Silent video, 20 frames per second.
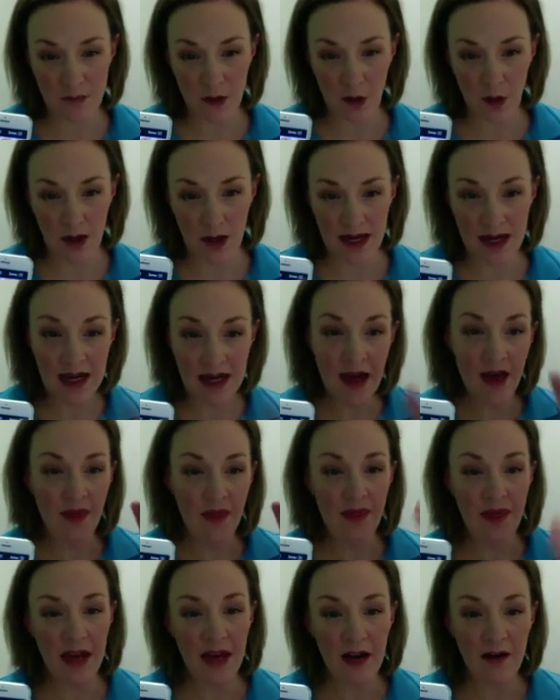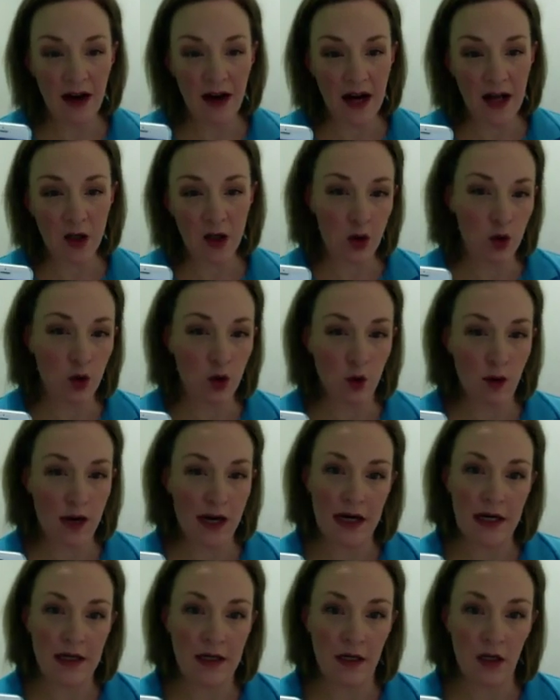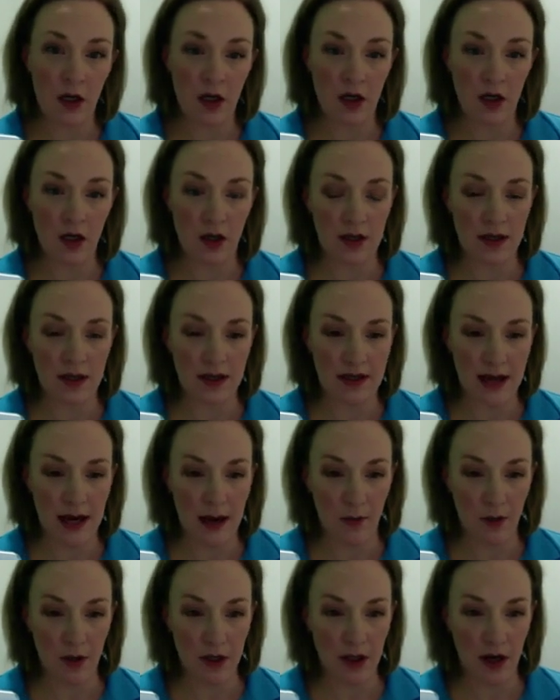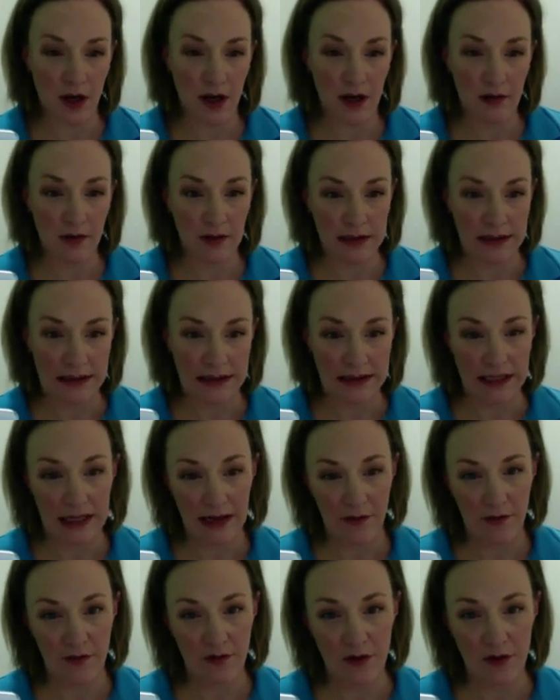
Okay, there are two ways that you can use this app, which I really love.